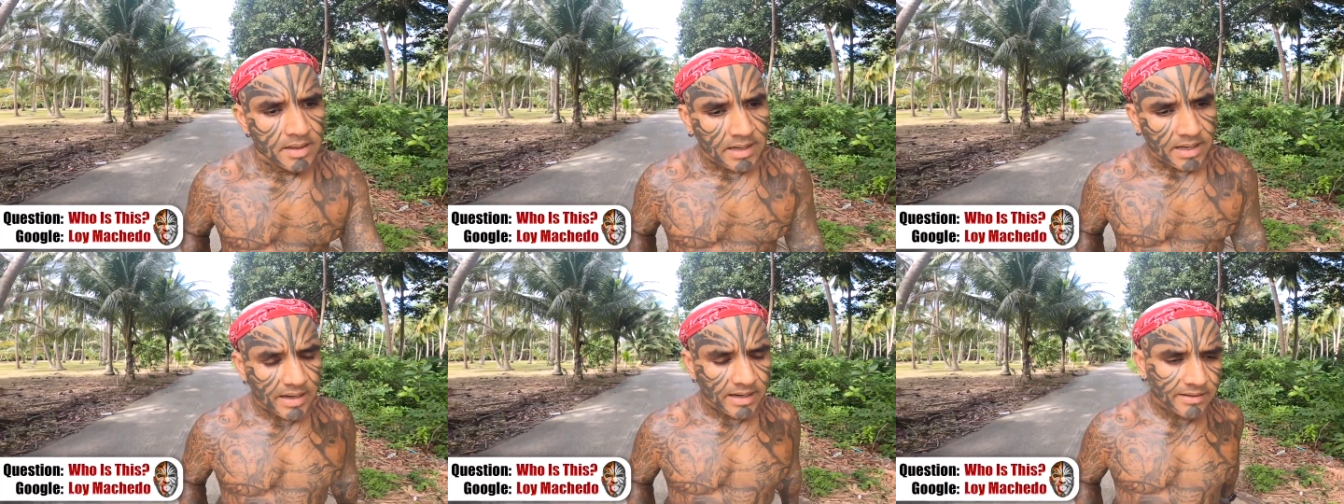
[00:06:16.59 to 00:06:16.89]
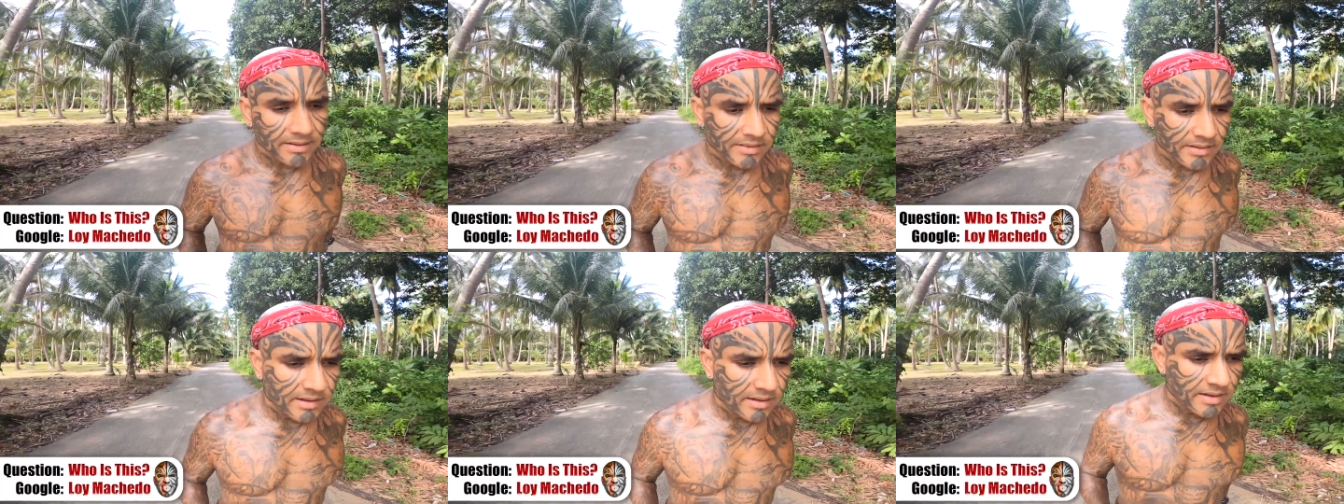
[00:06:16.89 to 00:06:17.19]

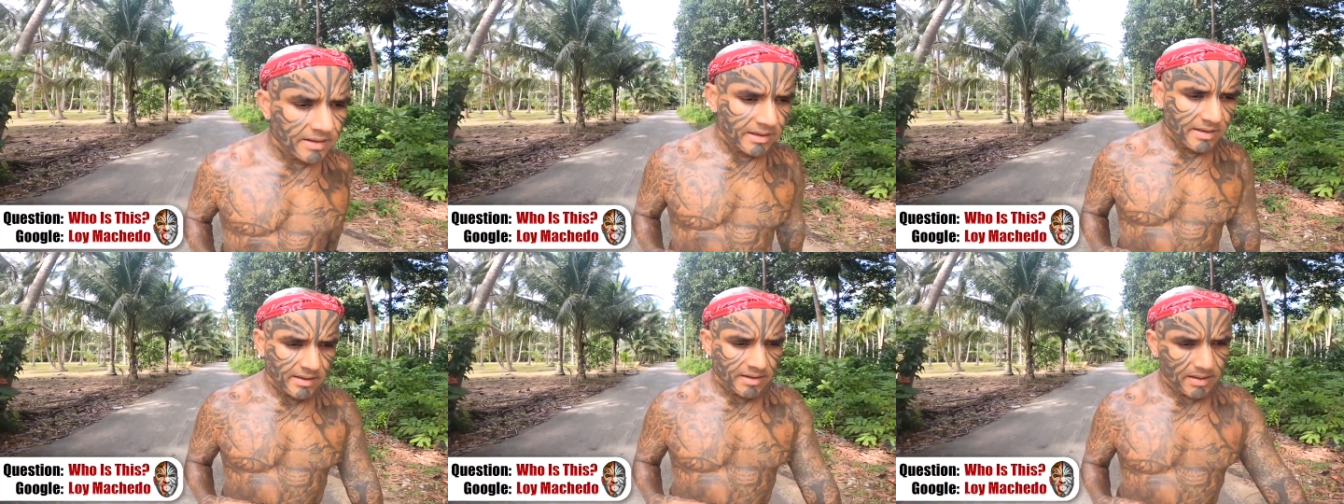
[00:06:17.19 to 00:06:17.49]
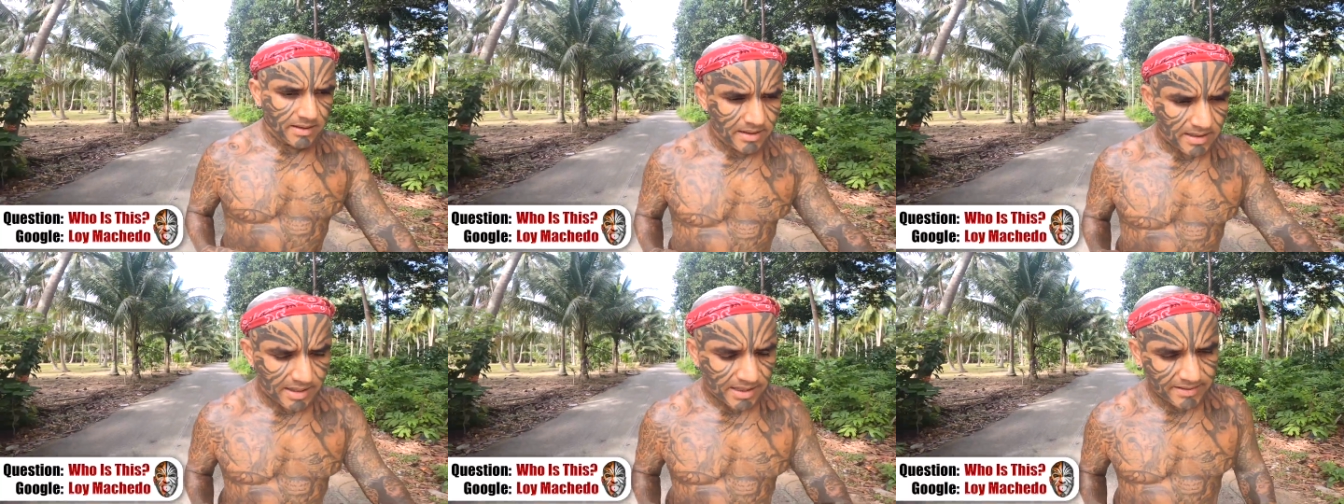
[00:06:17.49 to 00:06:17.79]
And
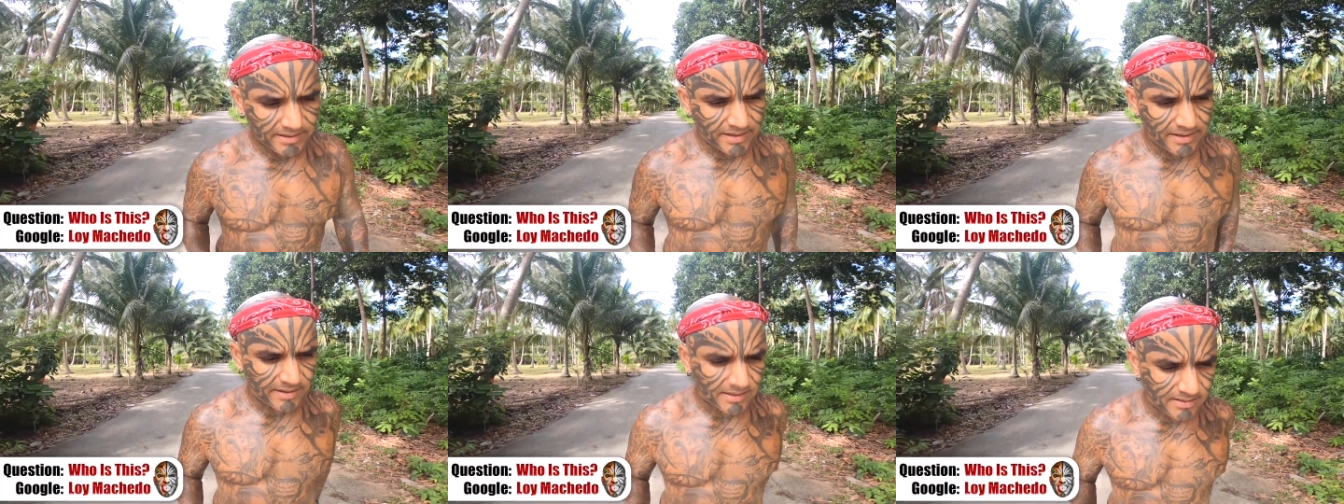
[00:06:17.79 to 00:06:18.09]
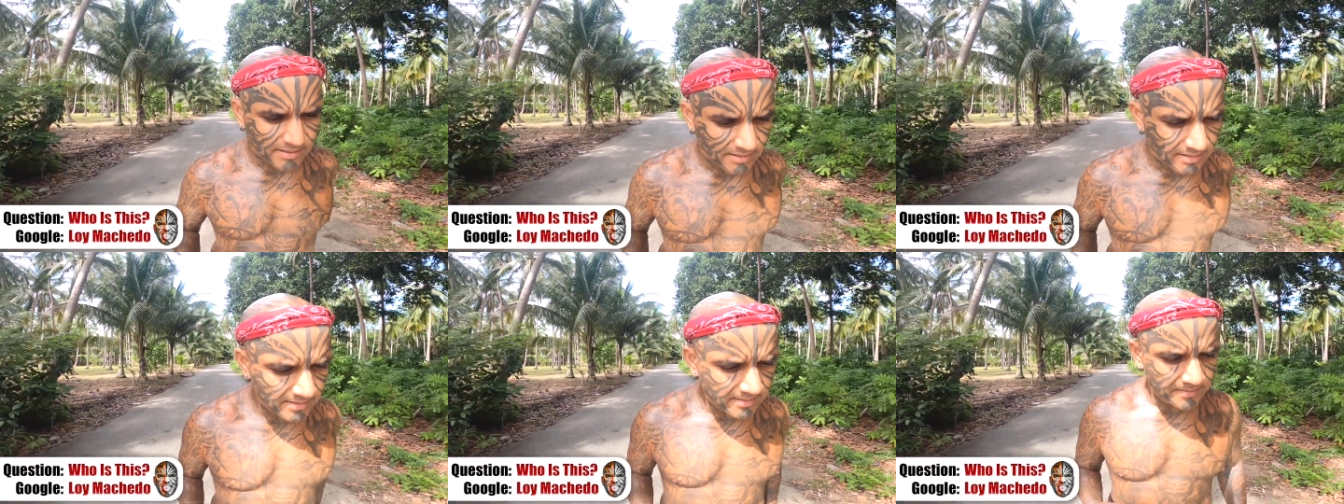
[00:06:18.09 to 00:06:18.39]
I think
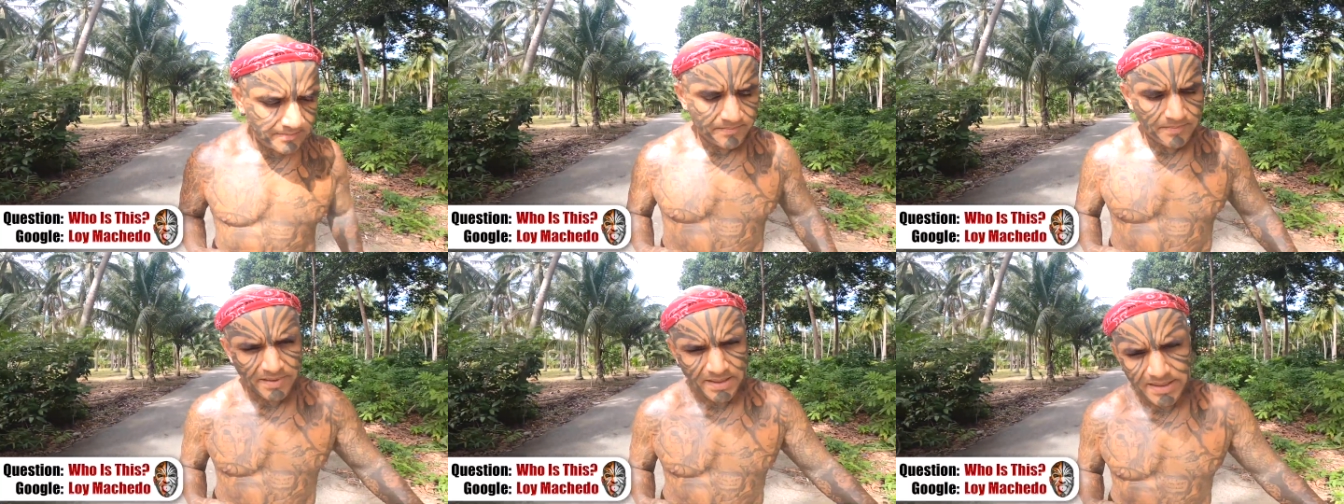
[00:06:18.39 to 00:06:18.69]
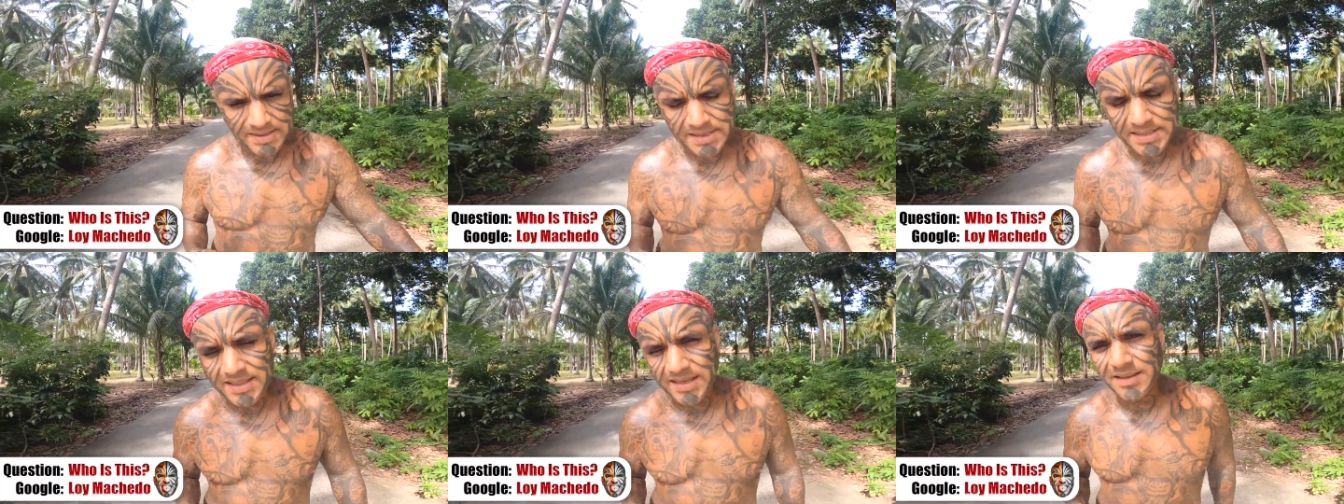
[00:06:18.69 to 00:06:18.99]

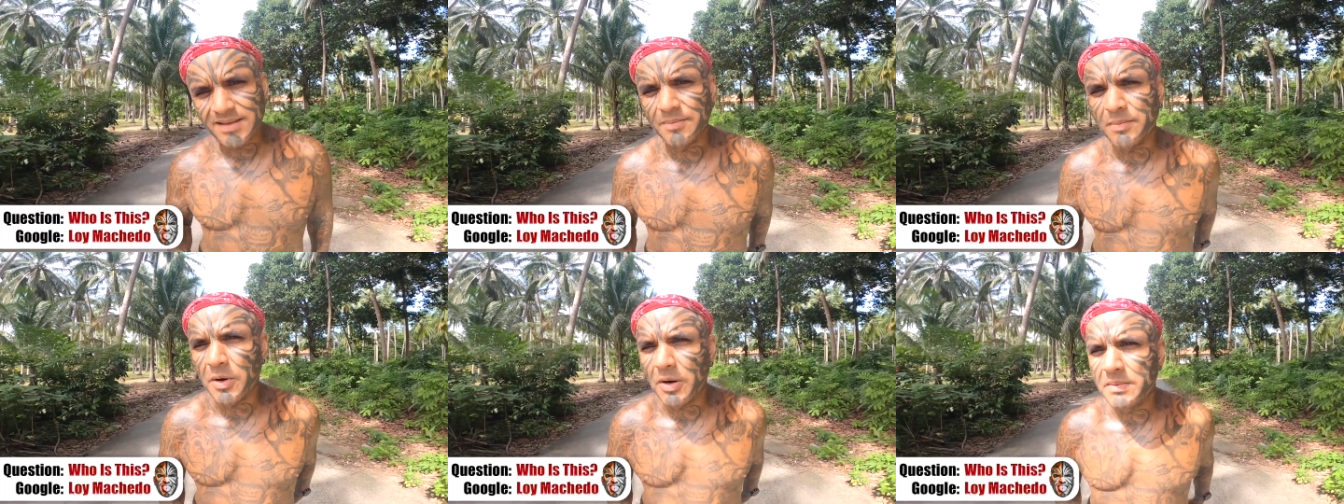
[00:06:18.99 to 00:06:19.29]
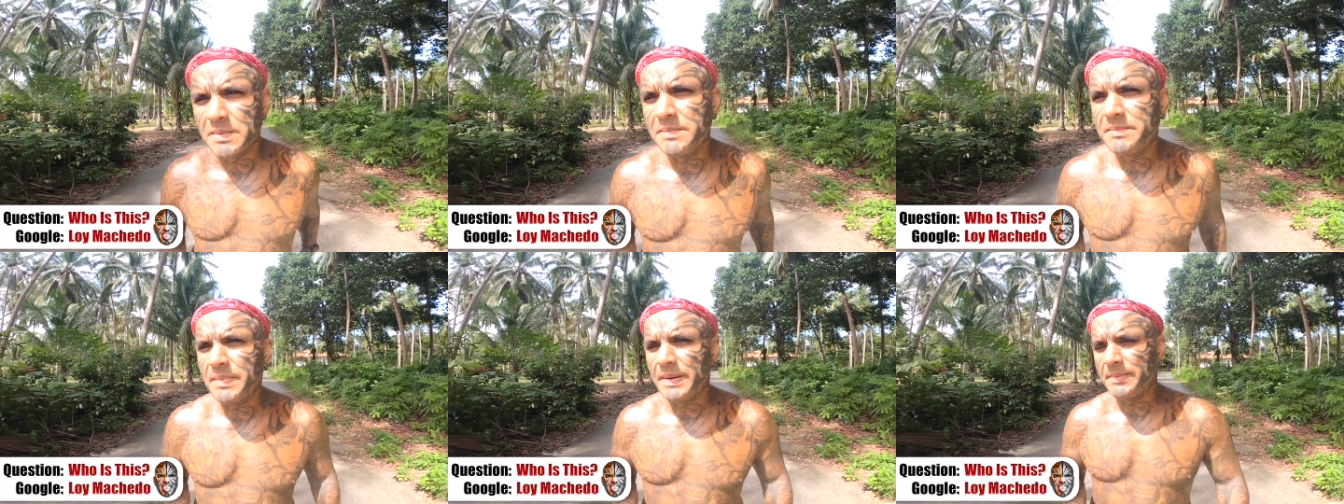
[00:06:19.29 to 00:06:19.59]
here's another
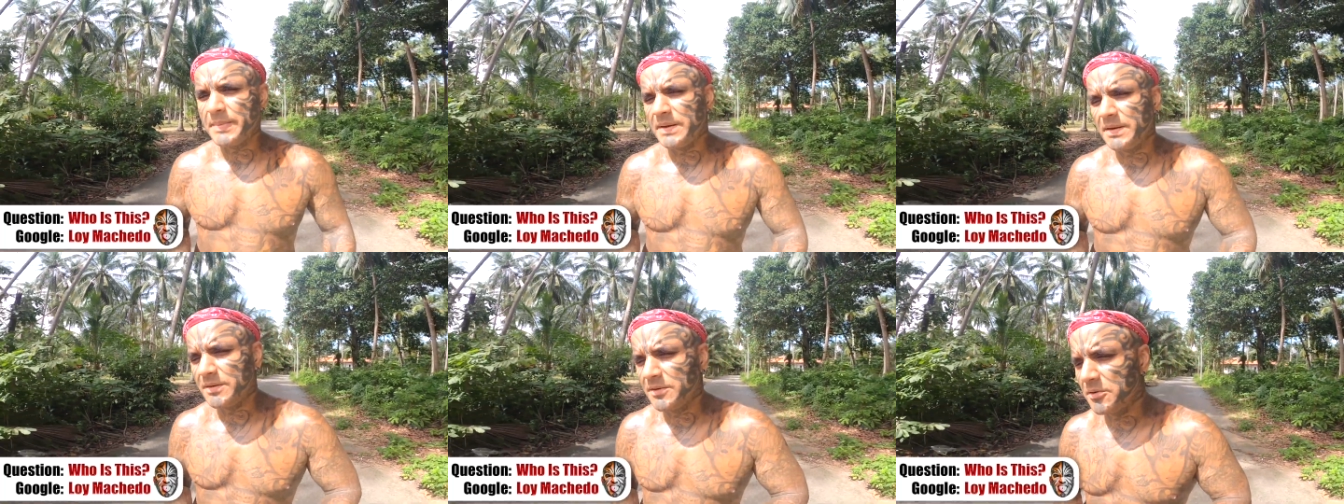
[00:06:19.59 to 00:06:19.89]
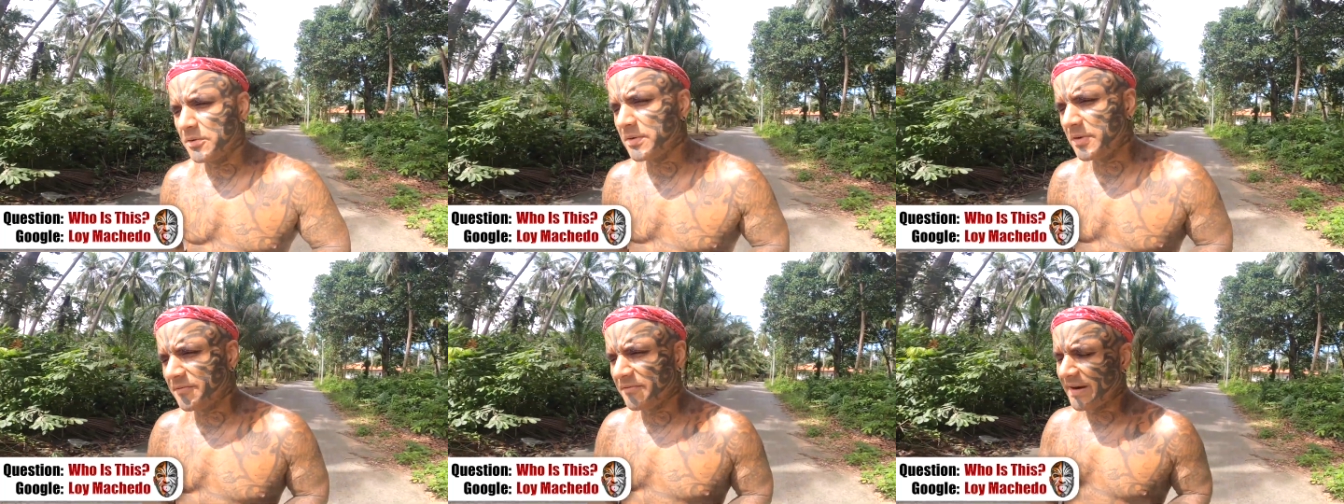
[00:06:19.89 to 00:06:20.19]
problem people
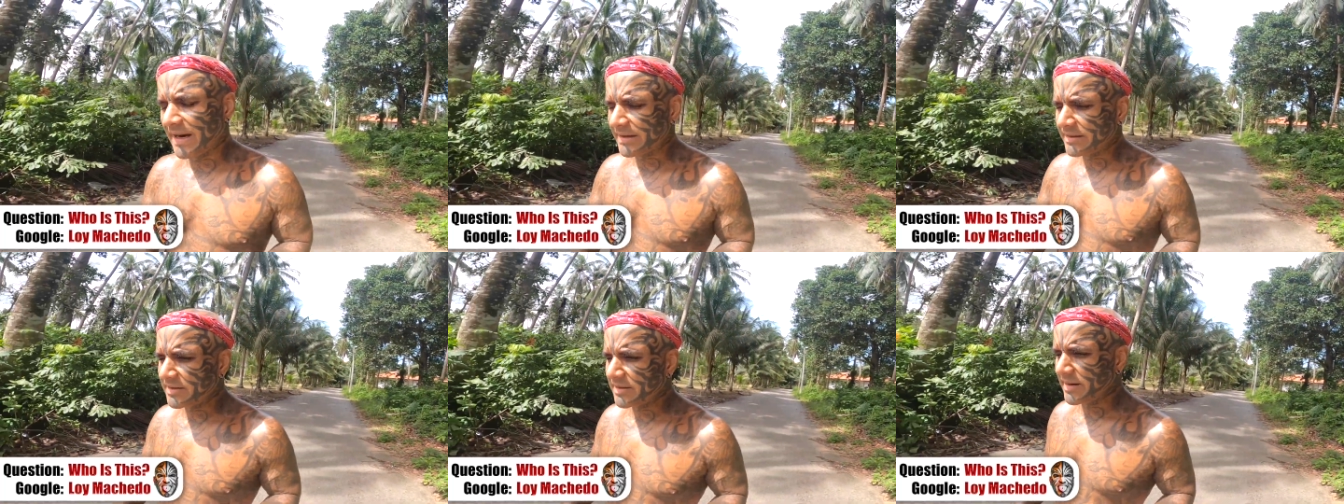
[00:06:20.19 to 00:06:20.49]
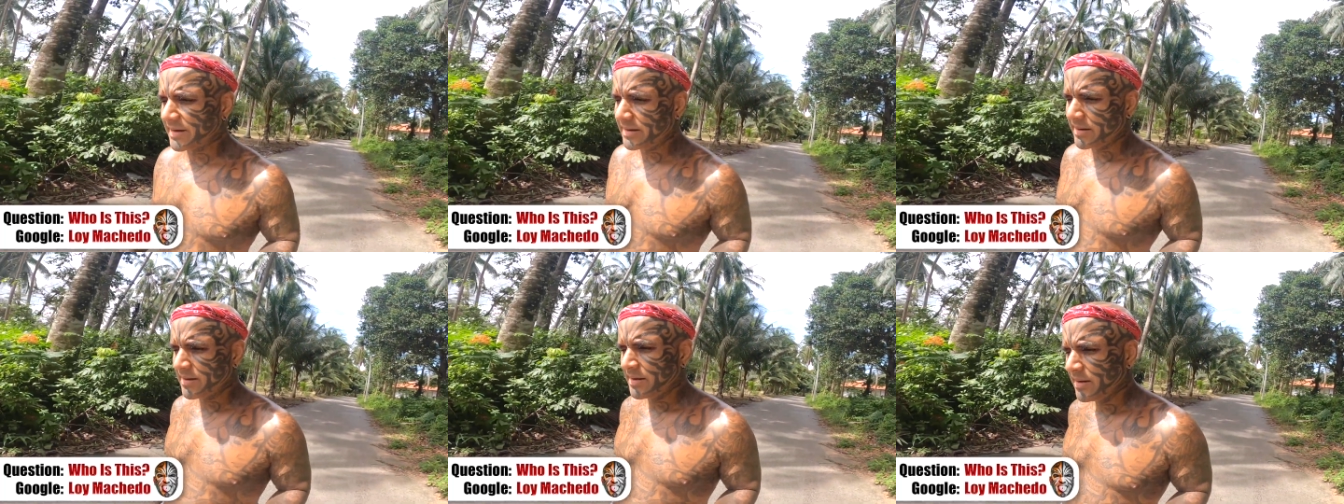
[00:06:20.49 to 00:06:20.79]
don't factor
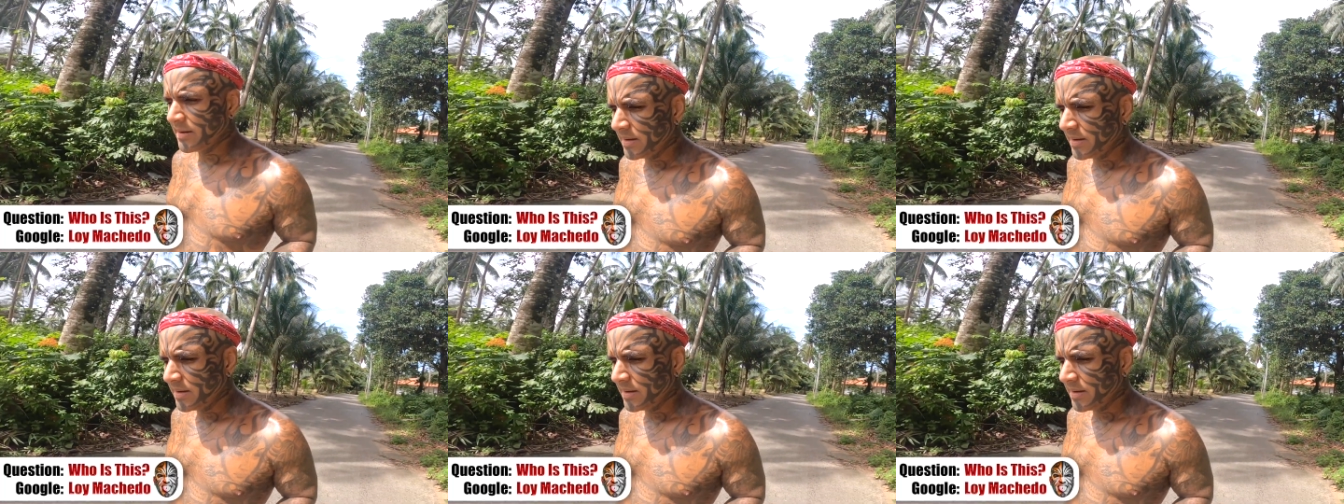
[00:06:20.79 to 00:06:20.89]
in.